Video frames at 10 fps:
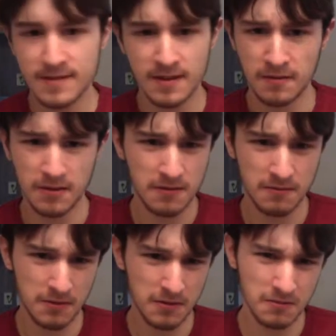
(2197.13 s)
Yeah, when
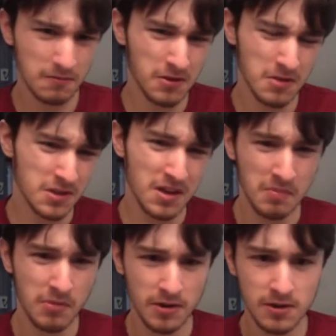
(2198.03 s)
it comes to
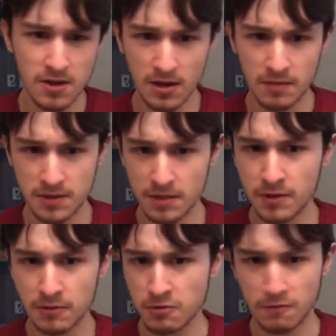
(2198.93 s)
M-rated games, I'm
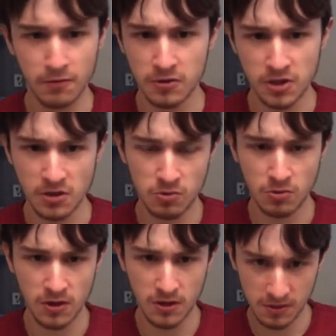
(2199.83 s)
not looking for the
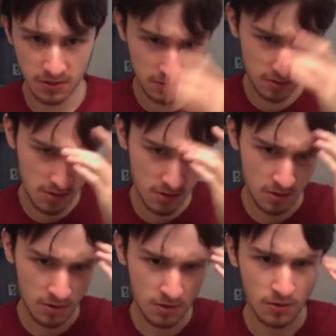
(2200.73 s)
sexual content.
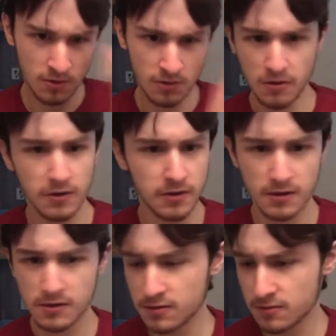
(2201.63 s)
All right,
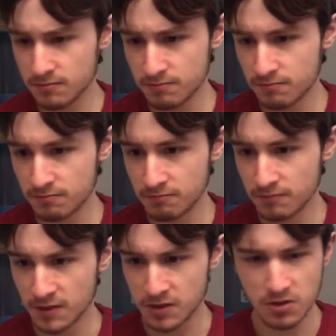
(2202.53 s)
that's
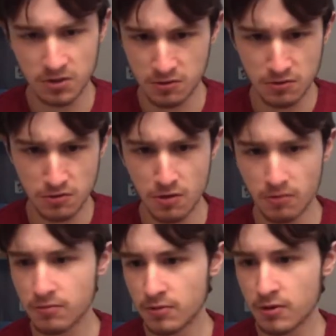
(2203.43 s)
no.